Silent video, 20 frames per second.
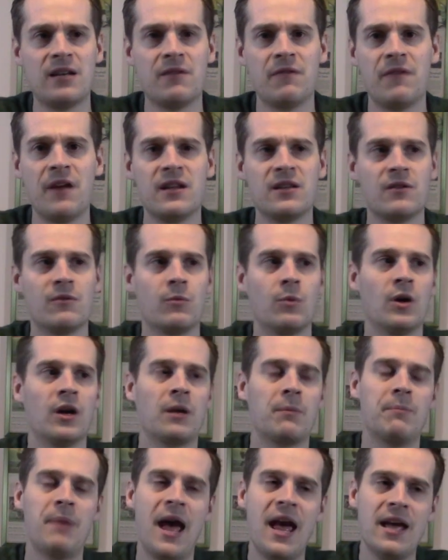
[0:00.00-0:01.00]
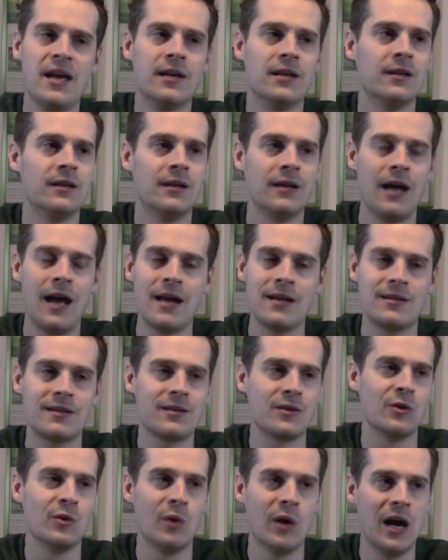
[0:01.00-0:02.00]
defensive work. Pettine has
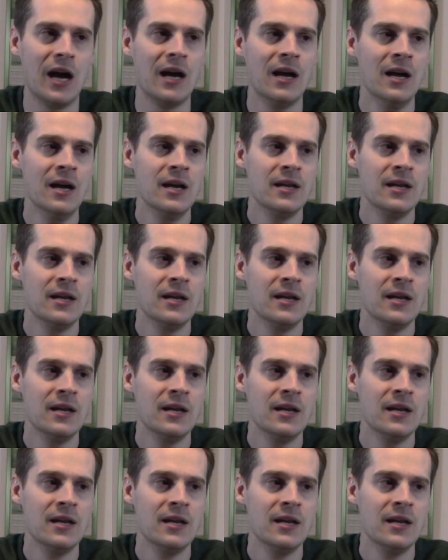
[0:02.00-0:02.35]
to